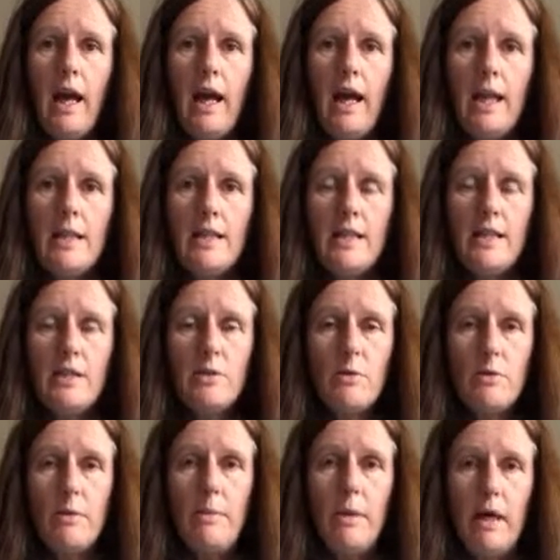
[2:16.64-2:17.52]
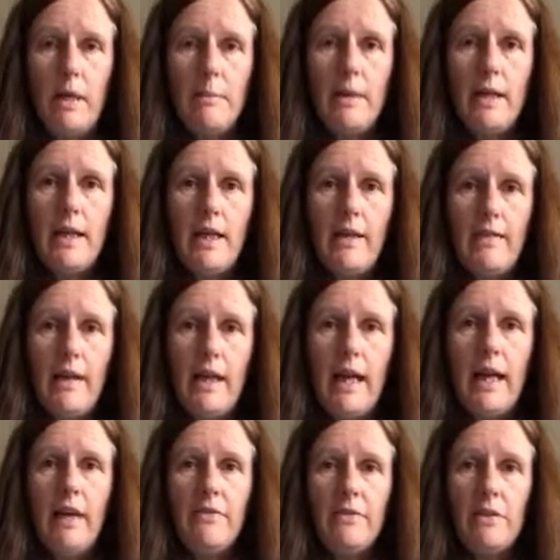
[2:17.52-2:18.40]
And it's all about making
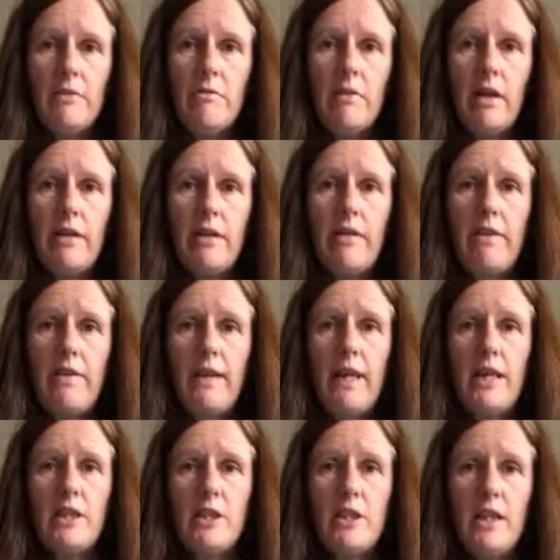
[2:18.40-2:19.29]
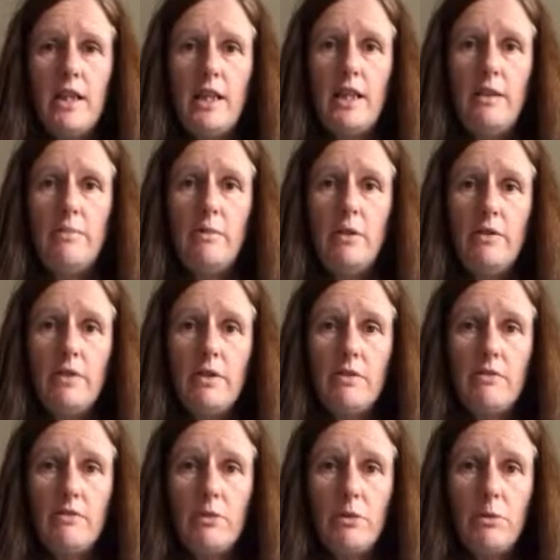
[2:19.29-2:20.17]
that effort rather than actually
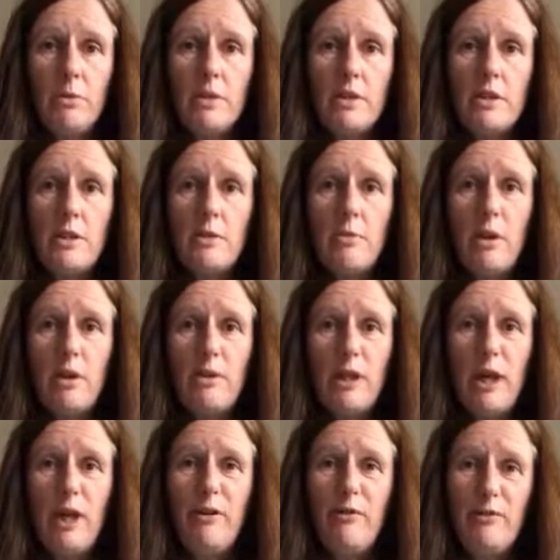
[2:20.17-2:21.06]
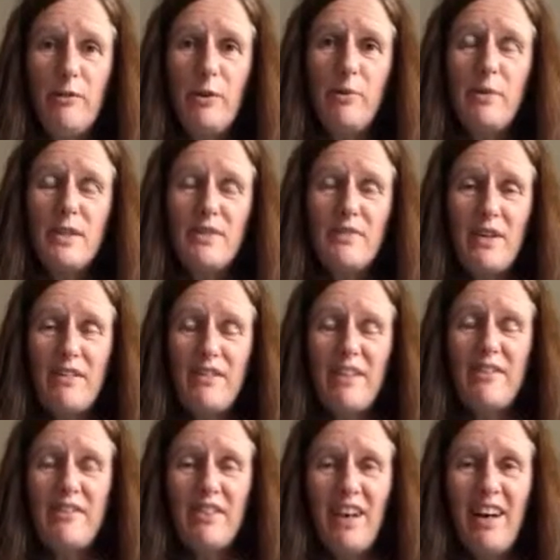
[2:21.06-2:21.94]
moving forwards. You won't go forwards
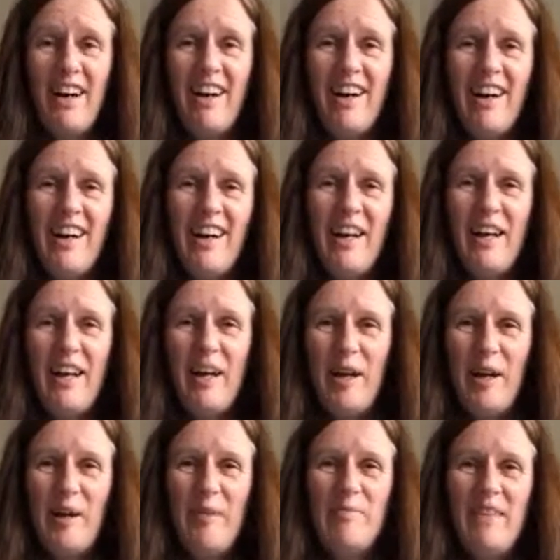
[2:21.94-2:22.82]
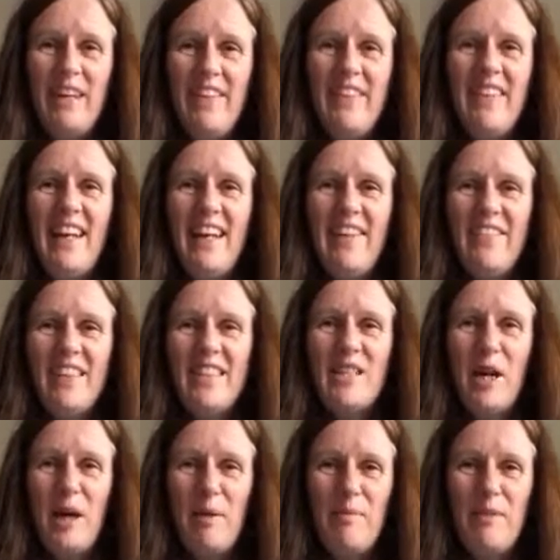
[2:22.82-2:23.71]
very far in the
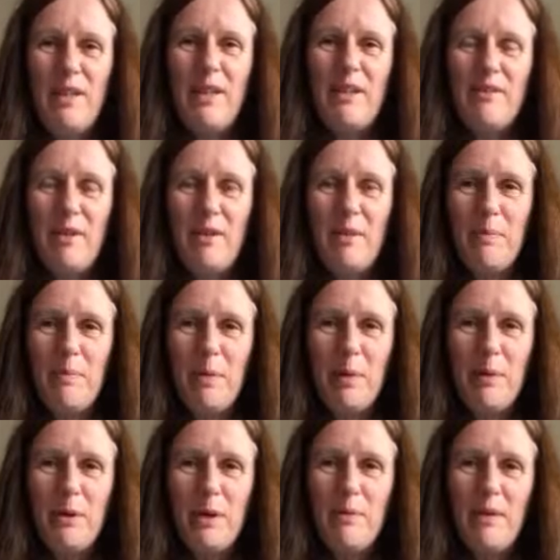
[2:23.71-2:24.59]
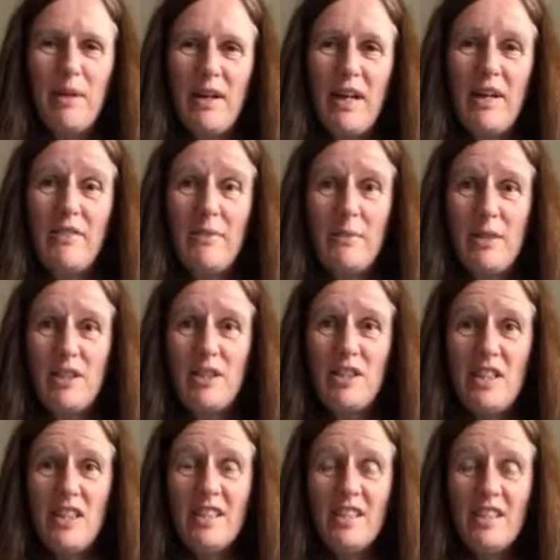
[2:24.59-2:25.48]
time that you're in the pool. You won't cover much
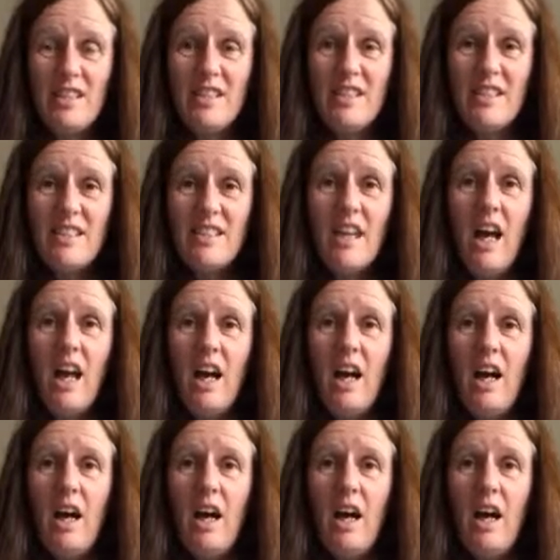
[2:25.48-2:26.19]
distance,